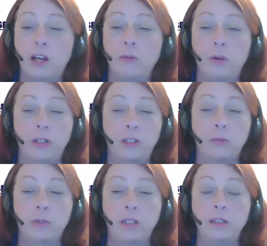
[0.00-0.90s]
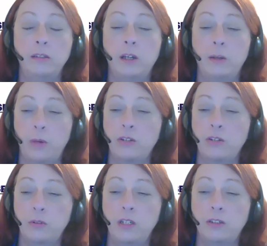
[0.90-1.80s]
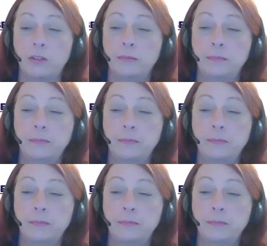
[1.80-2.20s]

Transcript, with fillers: I wanted to be a Montessori teacher